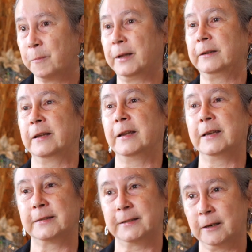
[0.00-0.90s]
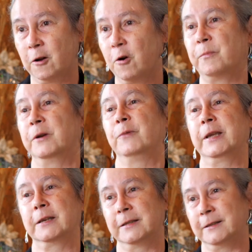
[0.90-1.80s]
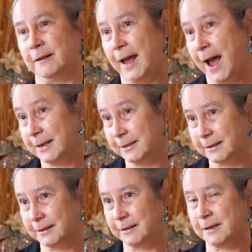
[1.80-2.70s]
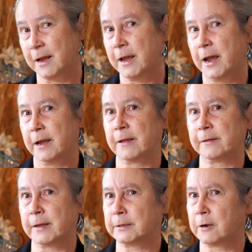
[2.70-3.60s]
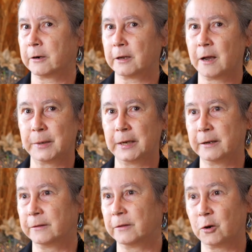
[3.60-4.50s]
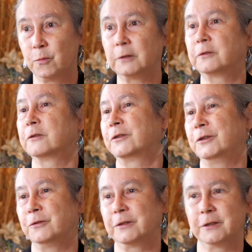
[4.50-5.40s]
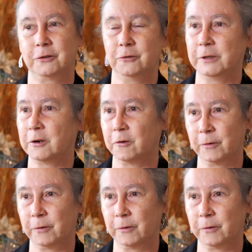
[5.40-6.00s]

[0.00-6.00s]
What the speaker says: building. It's still open. We can still access it. And then they started coming in. The quilters used the studio